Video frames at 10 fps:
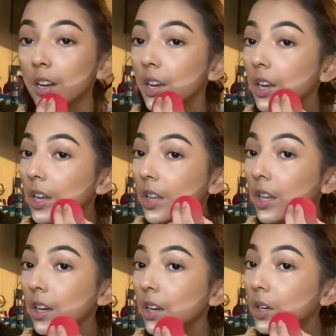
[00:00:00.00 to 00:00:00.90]
and
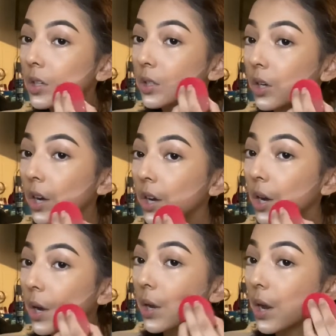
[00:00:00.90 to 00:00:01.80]
then just try to
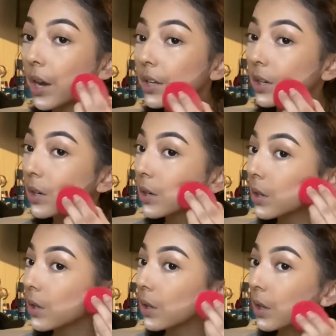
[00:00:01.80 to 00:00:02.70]
connect
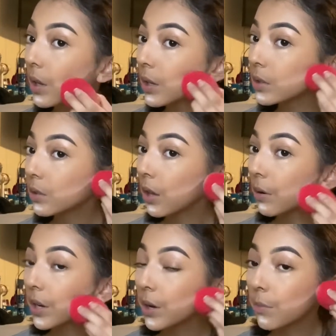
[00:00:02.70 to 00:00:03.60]
it so that
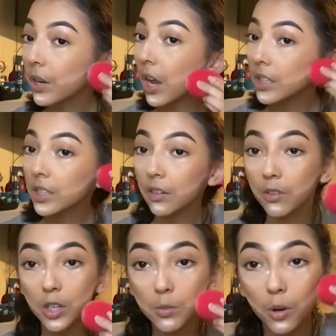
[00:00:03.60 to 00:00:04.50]
way it can be as
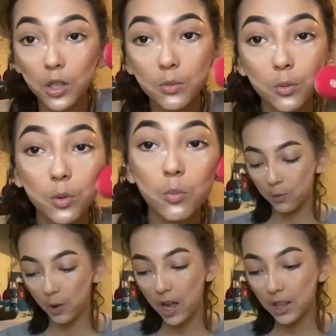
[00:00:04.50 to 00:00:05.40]
even as possible.
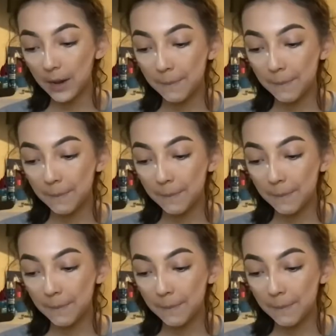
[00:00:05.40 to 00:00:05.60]
While I'm